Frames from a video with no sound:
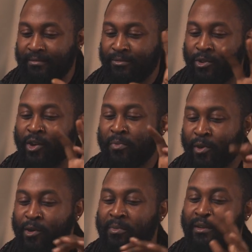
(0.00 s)
not a
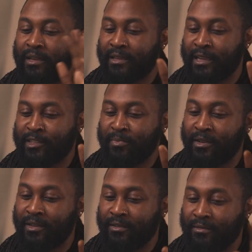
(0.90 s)
pro, but like
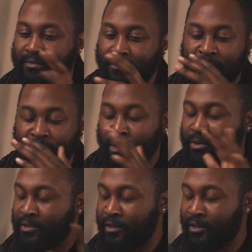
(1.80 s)
expert. Spoke to